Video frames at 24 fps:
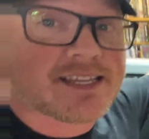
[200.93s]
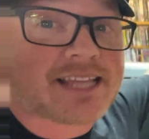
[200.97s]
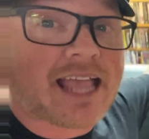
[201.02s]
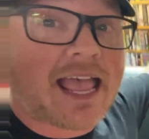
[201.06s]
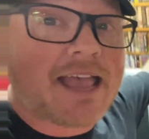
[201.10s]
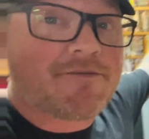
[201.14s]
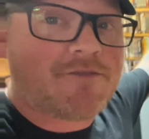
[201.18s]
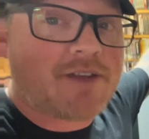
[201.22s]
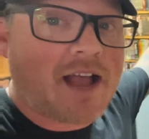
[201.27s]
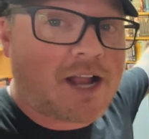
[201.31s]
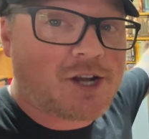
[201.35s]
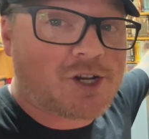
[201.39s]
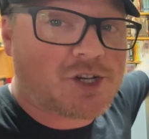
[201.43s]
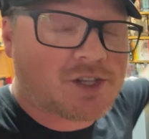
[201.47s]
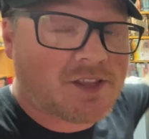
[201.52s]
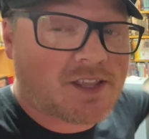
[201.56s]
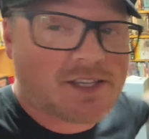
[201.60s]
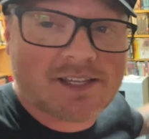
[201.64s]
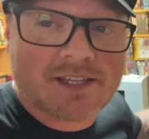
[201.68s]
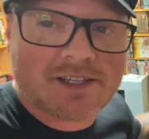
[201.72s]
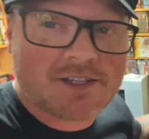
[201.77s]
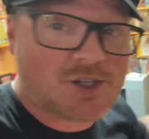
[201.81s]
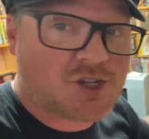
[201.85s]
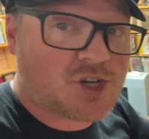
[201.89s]
I have not,
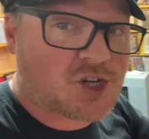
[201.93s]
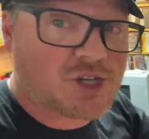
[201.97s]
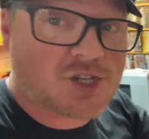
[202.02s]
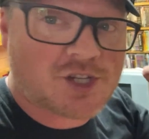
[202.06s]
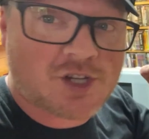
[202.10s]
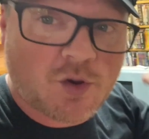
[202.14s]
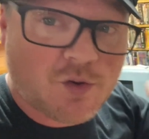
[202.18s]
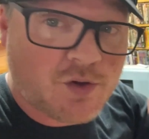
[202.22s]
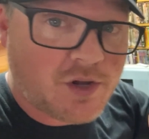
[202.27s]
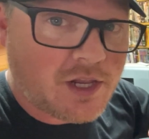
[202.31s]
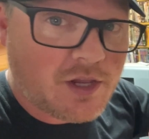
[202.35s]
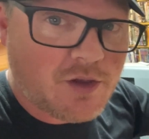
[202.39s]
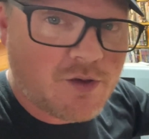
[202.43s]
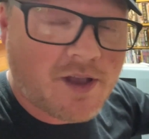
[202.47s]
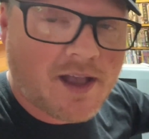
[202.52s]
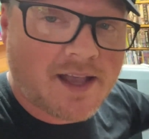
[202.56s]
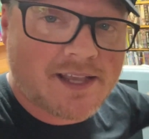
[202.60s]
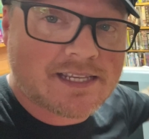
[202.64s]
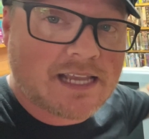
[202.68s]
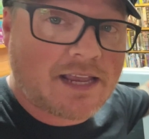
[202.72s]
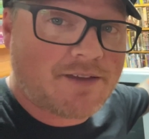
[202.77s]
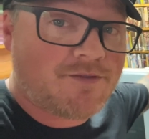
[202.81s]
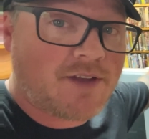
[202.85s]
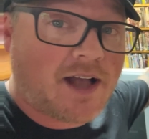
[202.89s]
this is just shown to you
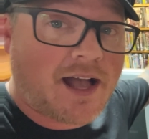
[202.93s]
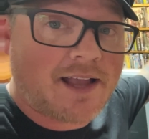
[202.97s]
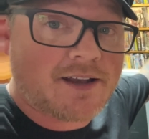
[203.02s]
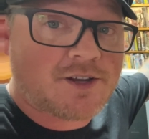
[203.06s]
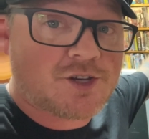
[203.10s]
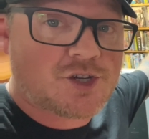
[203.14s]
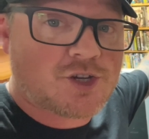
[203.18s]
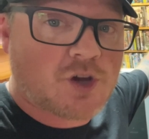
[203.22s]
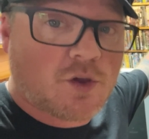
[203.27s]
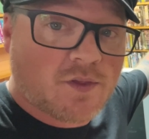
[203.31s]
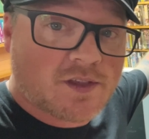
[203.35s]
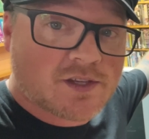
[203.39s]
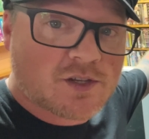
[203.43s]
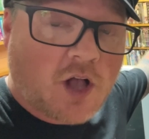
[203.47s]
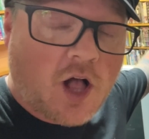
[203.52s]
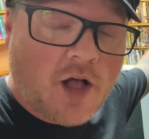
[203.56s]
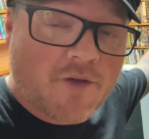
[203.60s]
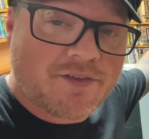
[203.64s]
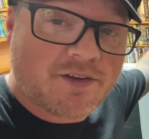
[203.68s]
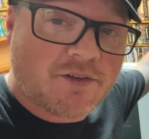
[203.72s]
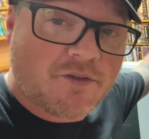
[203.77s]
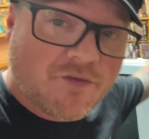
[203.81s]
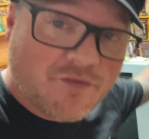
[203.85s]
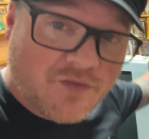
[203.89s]
guys. I have not shown this
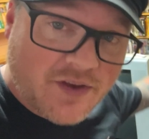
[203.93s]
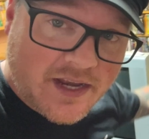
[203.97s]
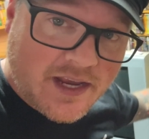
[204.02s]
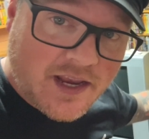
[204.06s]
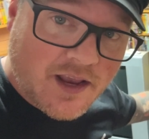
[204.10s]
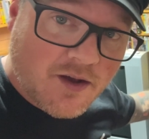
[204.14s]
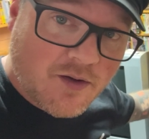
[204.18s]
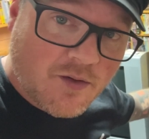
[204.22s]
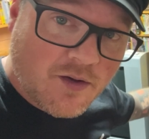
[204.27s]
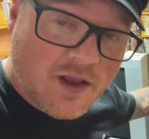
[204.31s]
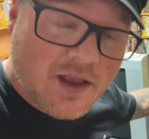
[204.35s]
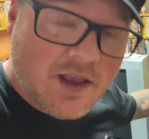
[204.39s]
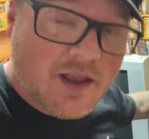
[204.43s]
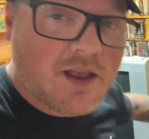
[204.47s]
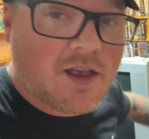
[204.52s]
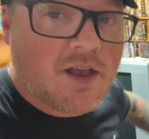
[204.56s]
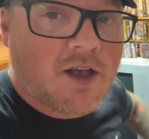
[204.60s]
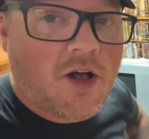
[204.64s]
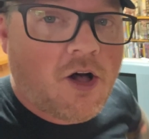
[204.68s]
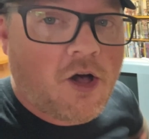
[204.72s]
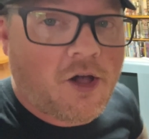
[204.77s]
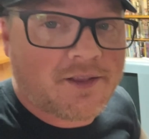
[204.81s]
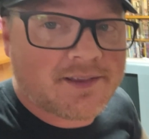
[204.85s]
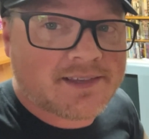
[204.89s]
off in a video
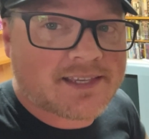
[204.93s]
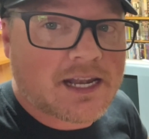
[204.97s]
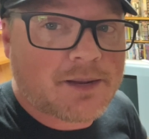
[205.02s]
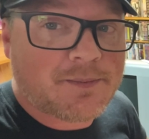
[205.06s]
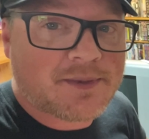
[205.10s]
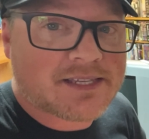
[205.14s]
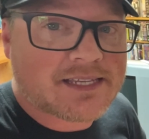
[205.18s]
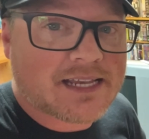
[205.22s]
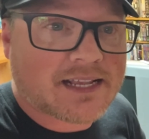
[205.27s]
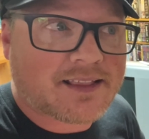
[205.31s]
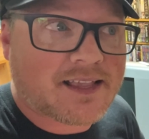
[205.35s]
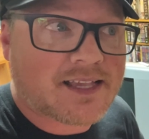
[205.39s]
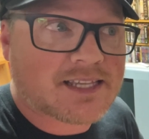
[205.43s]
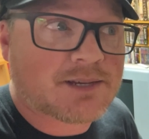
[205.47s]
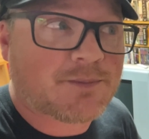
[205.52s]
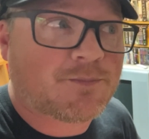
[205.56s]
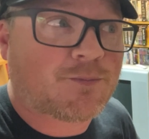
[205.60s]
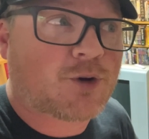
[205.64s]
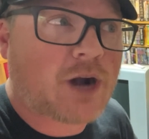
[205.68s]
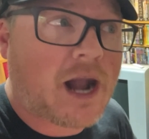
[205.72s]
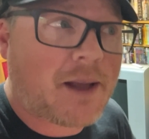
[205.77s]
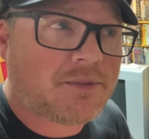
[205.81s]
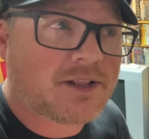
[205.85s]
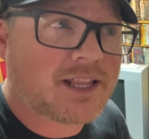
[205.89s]
on Cinema Sickness and
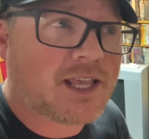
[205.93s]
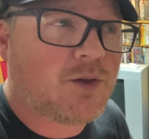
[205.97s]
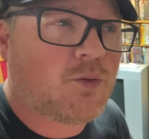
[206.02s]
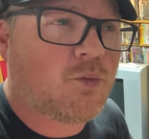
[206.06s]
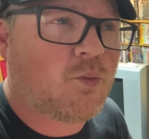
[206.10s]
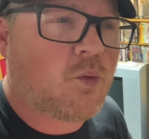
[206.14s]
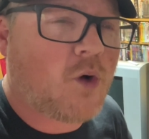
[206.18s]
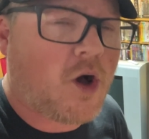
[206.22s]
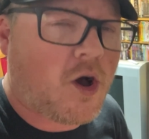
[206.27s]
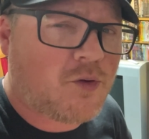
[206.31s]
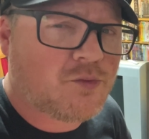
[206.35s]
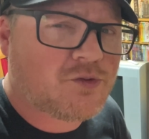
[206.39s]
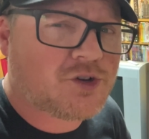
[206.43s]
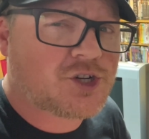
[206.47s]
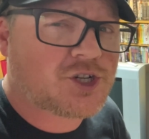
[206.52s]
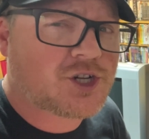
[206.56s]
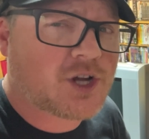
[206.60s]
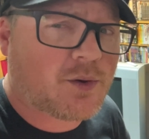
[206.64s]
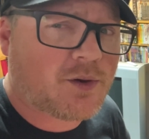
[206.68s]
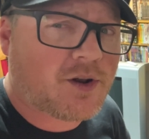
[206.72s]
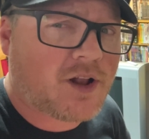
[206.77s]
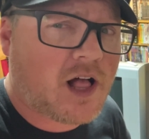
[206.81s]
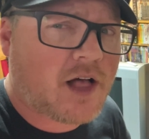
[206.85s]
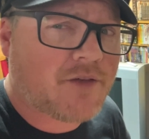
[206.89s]
probably won't
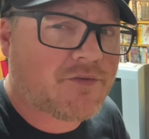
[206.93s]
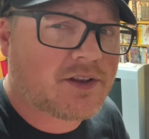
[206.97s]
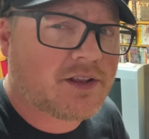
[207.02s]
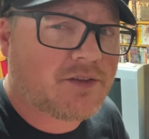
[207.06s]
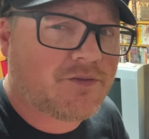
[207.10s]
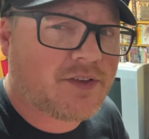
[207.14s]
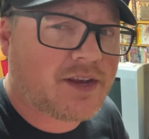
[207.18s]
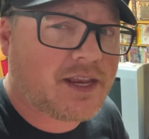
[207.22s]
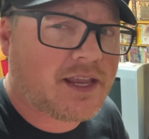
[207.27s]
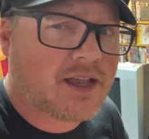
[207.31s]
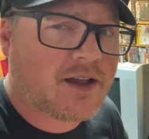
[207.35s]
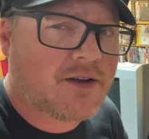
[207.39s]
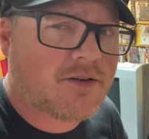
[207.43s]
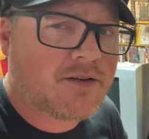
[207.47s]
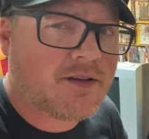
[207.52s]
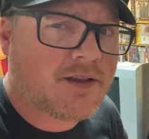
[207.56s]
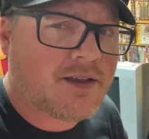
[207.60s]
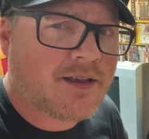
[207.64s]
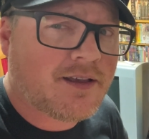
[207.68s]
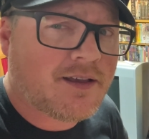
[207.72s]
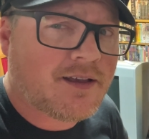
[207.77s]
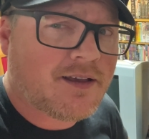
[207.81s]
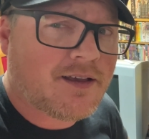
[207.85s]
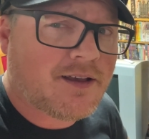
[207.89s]
show it off in a video
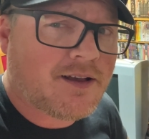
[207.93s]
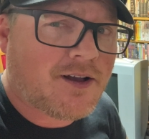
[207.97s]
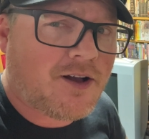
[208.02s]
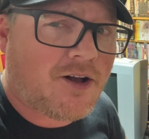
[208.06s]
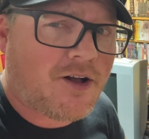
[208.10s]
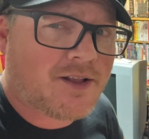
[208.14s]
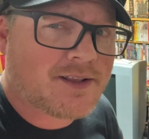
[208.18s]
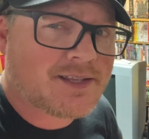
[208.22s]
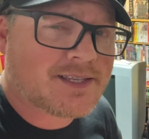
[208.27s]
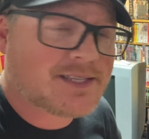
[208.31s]
on